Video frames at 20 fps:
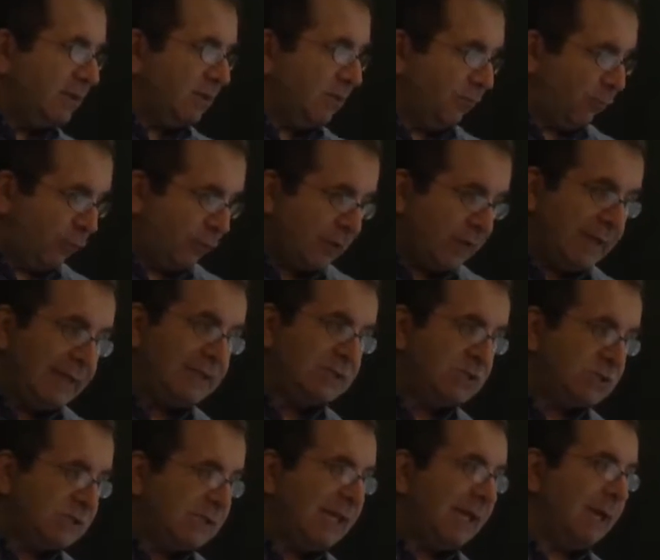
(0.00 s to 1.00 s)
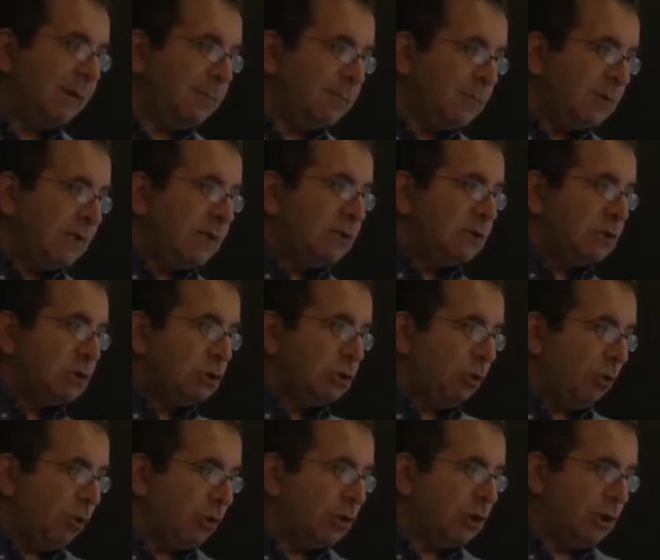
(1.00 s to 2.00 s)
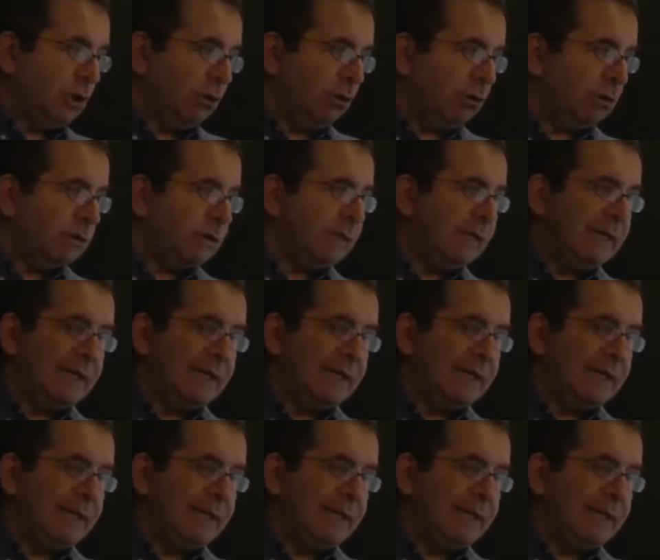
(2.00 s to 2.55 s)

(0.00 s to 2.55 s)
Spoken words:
for each step to occur